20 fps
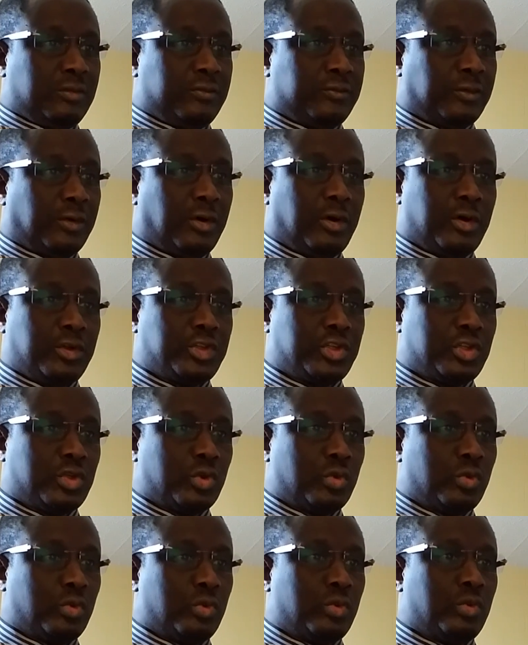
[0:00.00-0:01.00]
for us
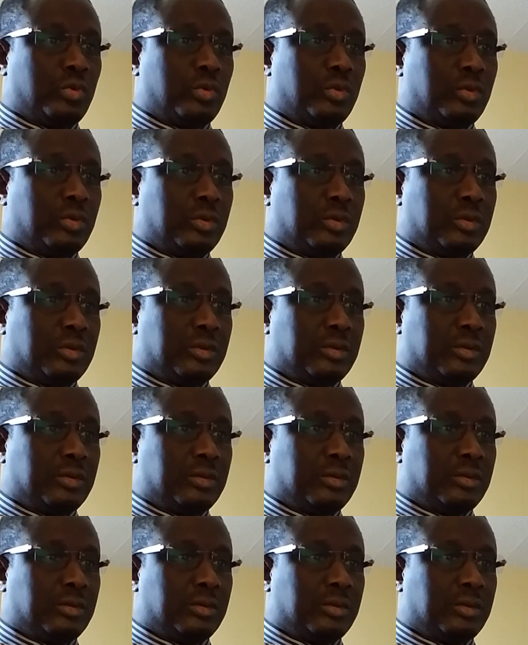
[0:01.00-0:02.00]
to
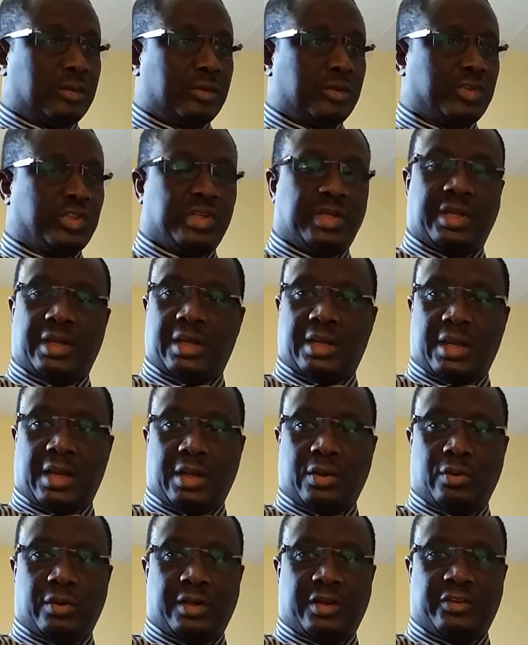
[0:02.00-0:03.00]
share
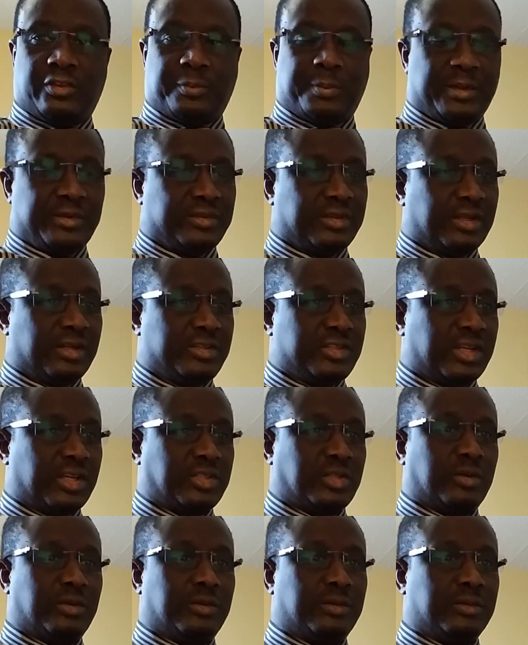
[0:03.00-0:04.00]
another special
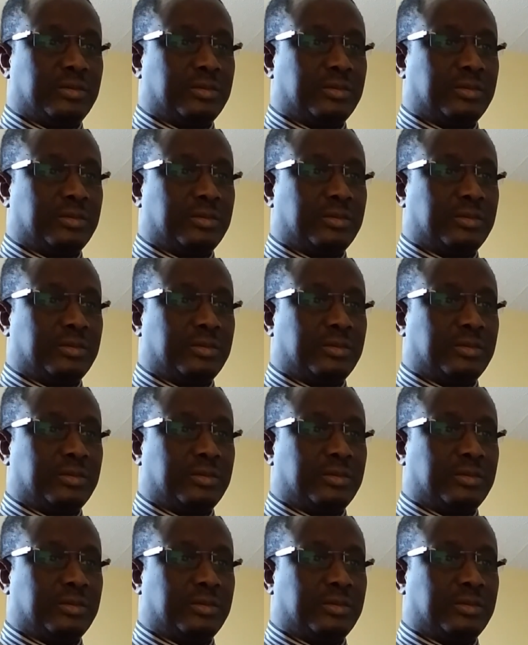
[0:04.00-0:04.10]
session.